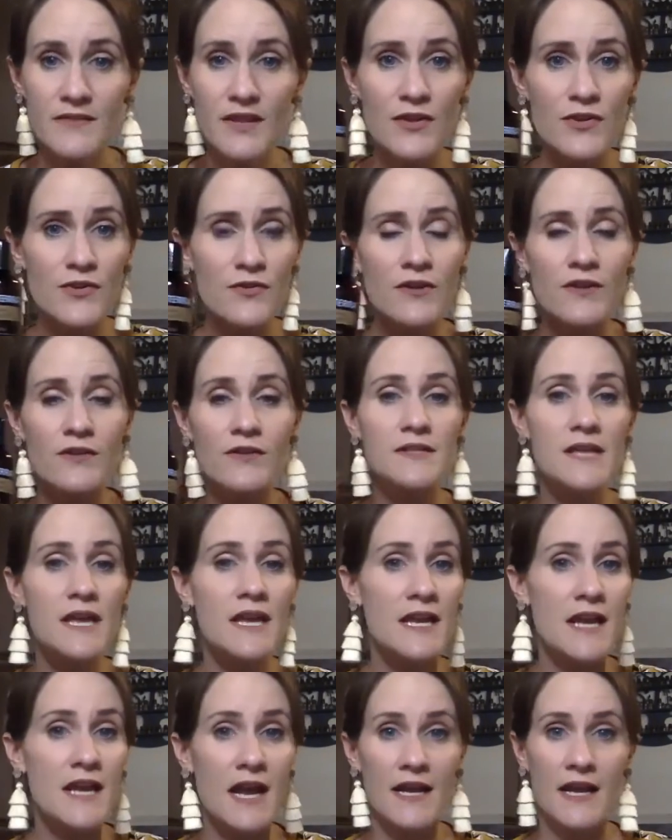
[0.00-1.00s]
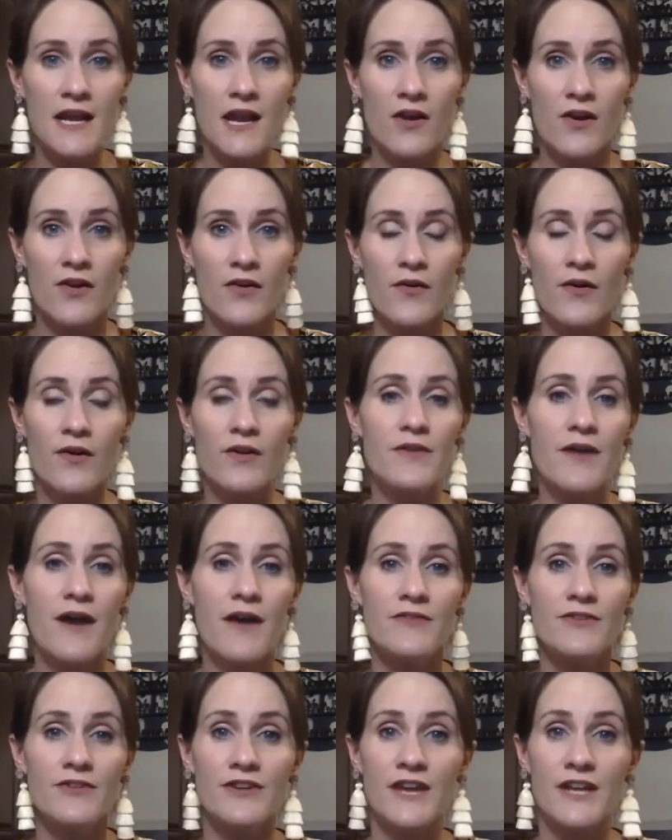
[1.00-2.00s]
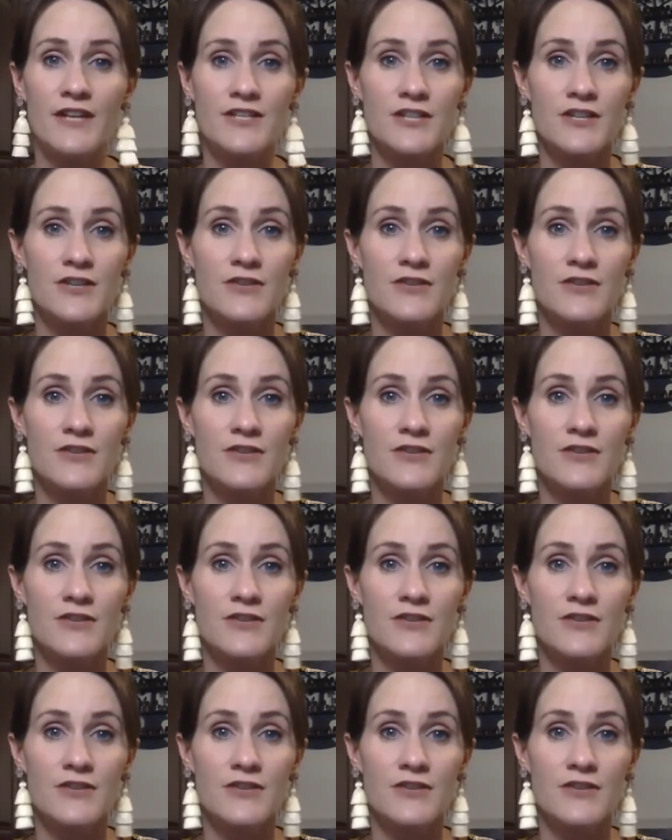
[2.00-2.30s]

You can use any kind of carrier oil you have in your kitchen.